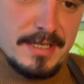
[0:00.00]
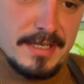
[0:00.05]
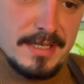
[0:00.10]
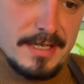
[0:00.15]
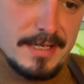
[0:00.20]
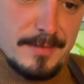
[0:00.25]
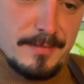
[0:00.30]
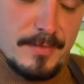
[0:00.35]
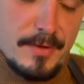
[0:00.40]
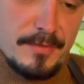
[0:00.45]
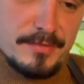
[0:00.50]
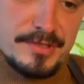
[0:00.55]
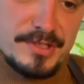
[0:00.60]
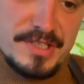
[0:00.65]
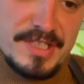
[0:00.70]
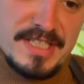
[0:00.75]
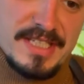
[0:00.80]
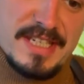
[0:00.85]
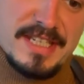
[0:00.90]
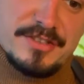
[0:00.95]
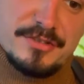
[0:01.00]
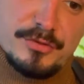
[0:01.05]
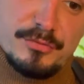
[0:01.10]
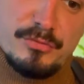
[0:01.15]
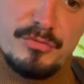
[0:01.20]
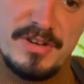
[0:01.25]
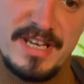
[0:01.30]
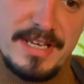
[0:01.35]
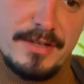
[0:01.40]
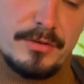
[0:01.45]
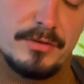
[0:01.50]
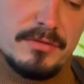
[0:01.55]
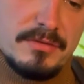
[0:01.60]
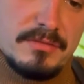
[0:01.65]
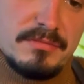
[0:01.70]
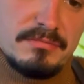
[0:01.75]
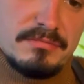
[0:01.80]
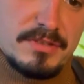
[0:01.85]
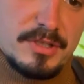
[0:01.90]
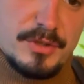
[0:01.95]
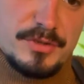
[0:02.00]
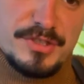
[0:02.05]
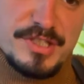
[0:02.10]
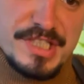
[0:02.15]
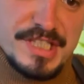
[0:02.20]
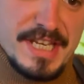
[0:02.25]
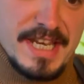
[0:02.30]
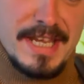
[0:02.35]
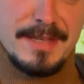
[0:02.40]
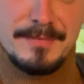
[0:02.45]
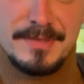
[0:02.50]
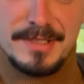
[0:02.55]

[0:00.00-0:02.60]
Obviously, it's a reel, clues in the name, the